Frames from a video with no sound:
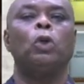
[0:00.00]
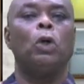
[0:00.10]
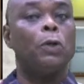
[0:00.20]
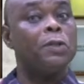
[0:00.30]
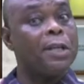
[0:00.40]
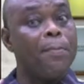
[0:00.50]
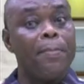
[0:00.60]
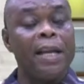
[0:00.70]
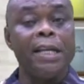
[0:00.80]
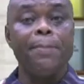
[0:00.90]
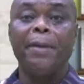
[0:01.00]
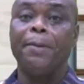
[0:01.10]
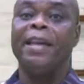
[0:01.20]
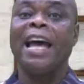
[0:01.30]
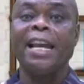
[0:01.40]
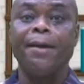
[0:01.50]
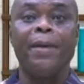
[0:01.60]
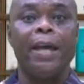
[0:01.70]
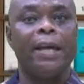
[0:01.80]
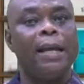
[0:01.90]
or somebody may be anemic,